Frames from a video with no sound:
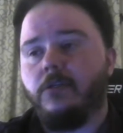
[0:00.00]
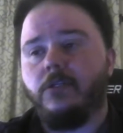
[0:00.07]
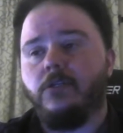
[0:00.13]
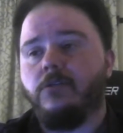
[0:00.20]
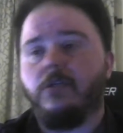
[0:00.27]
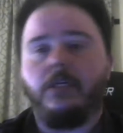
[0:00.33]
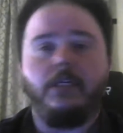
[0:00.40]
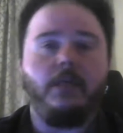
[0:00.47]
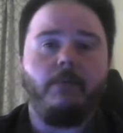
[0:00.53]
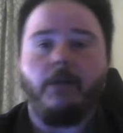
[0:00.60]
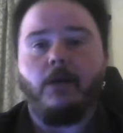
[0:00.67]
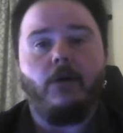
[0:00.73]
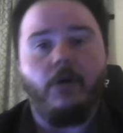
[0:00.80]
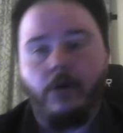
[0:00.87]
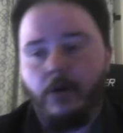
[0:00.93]
as using a
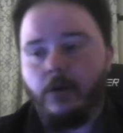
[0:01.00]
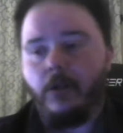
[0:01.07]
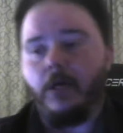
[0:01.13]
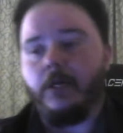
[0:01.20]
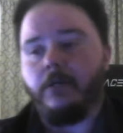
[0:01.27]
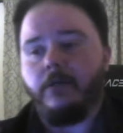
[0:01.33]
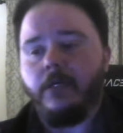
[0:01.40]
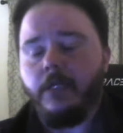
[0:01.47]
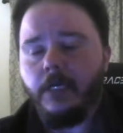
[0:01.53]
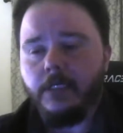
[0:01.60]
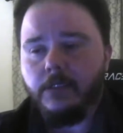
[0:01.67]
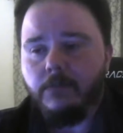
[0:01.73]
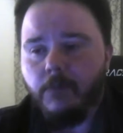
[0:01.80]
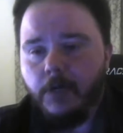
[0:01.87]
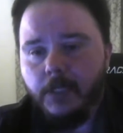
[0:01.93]
debit card online, and
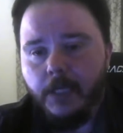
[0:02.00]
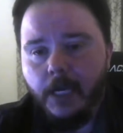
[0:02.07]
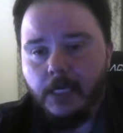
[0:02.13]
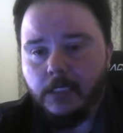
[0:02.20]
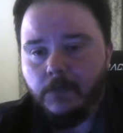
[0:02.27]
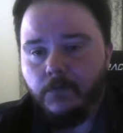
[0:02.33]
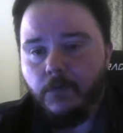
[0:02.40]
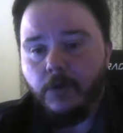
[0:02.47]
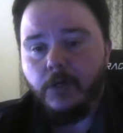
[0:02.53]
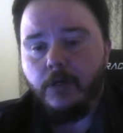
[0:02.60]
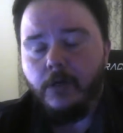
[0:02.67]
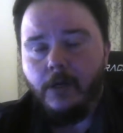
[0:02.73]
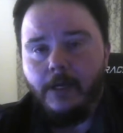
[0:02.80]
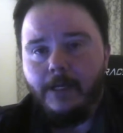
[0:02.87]
that's why they ask for it.